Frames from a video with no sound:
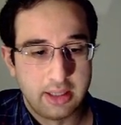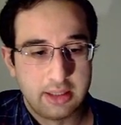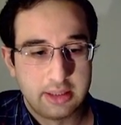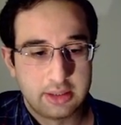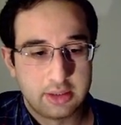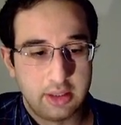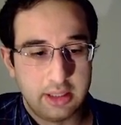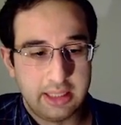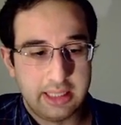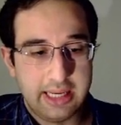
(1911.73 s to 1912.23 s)

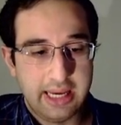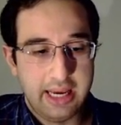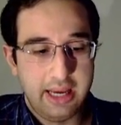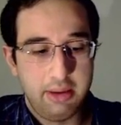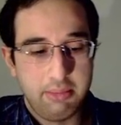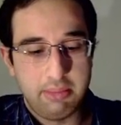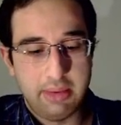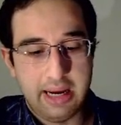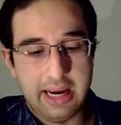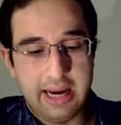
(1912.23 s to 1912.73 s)
So the
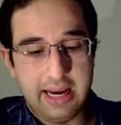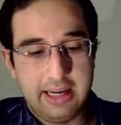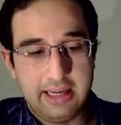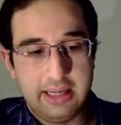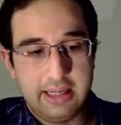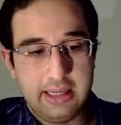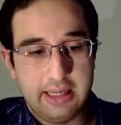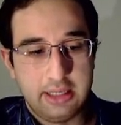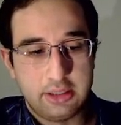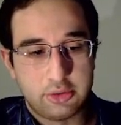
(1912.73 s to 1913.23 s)
game
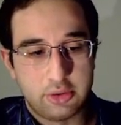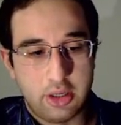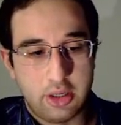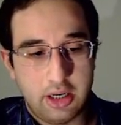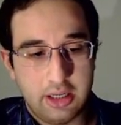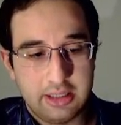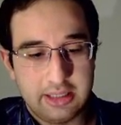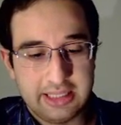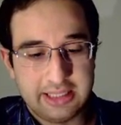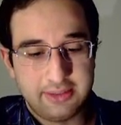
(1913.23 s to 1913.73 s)
ended in a
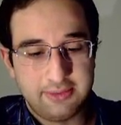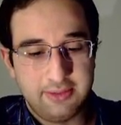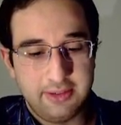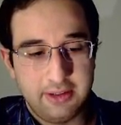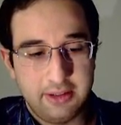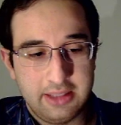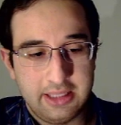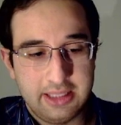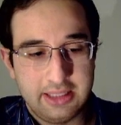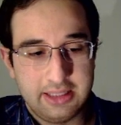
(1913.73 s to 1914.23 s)
draw.
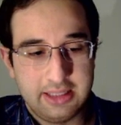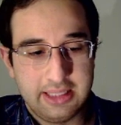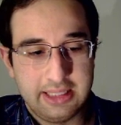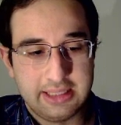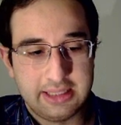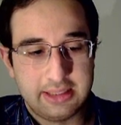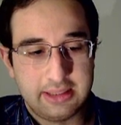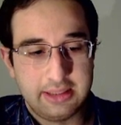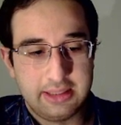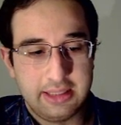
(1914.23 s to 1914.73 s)

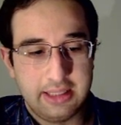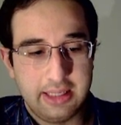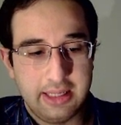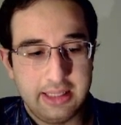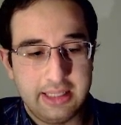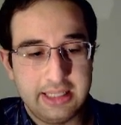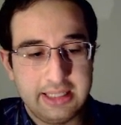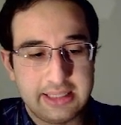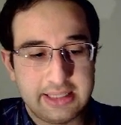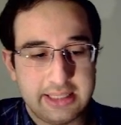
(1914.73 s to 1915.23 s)
In
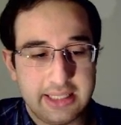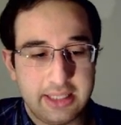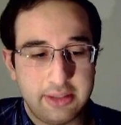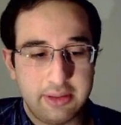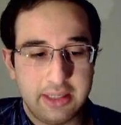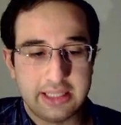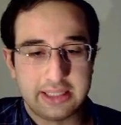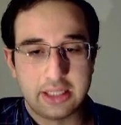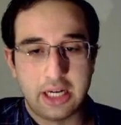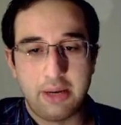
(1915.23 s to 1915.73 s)
this
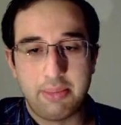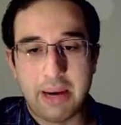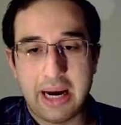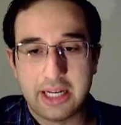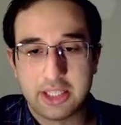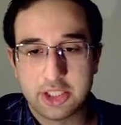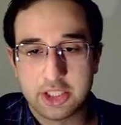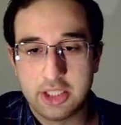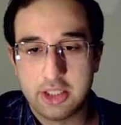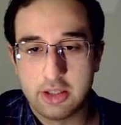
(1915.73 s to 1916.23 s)
series, I'm
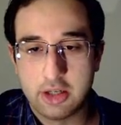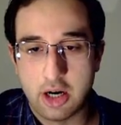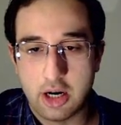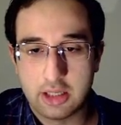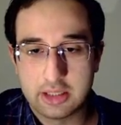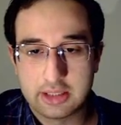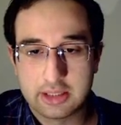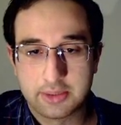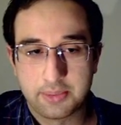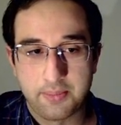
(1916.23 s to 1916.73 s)
actually
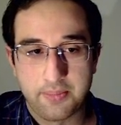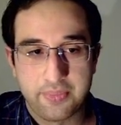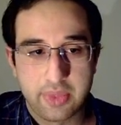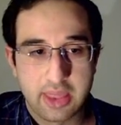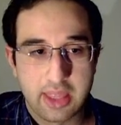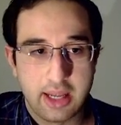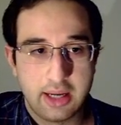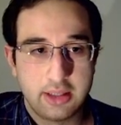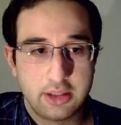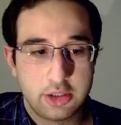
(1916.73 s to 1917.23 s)
not
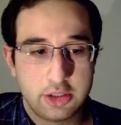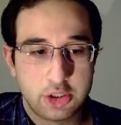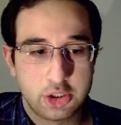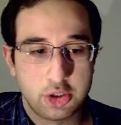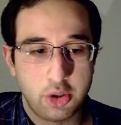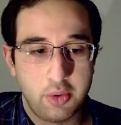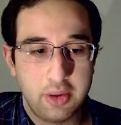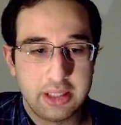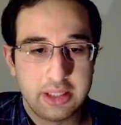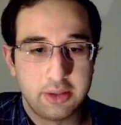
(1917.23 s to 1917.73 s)

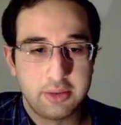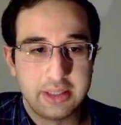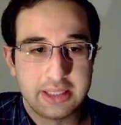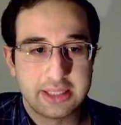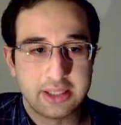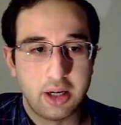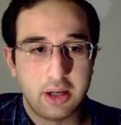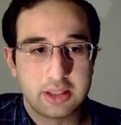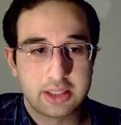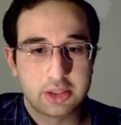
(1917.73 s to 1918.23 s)
showing the
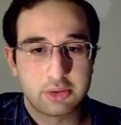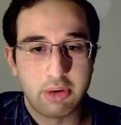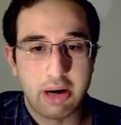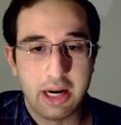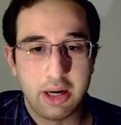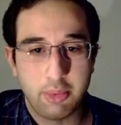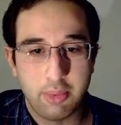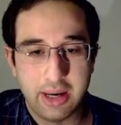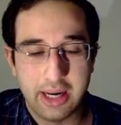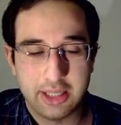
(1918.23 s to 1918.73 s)
results right
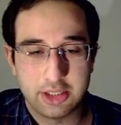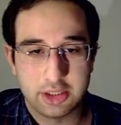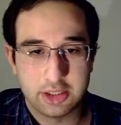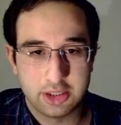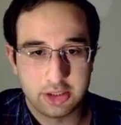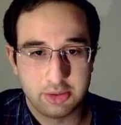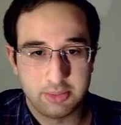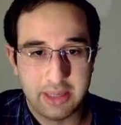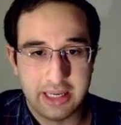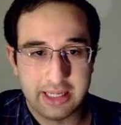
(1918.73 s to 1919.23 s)
away
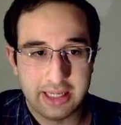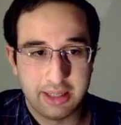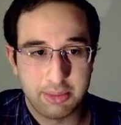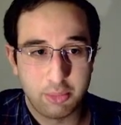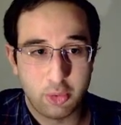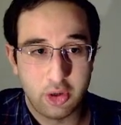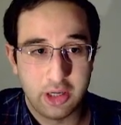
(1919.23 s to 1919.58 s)
just to make it more